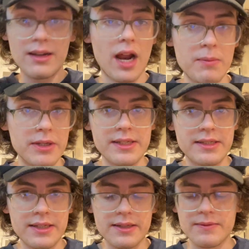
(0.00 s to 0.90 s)

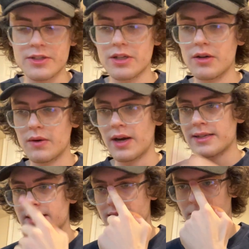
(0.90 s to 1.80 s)
autistic, so I
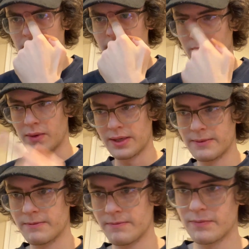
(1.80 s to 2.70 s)
tend to black and
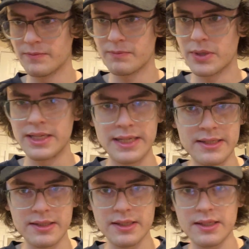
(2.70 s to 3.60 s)
white pretty
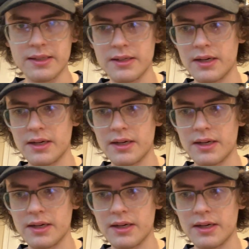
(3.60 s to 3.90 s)
easily,